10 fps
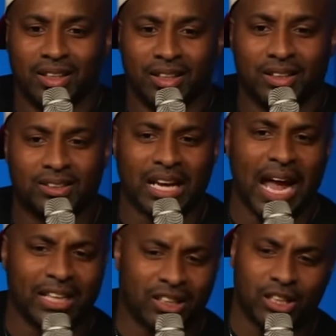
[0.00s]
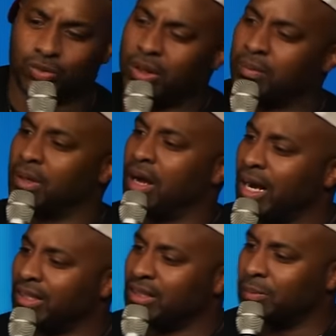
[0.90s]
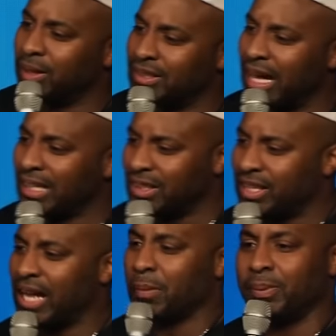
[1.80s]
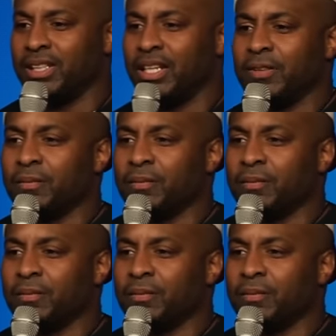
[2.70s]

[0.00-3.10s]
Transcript: He's like, actually, it's real, real ugly, but it's actually kind of petite.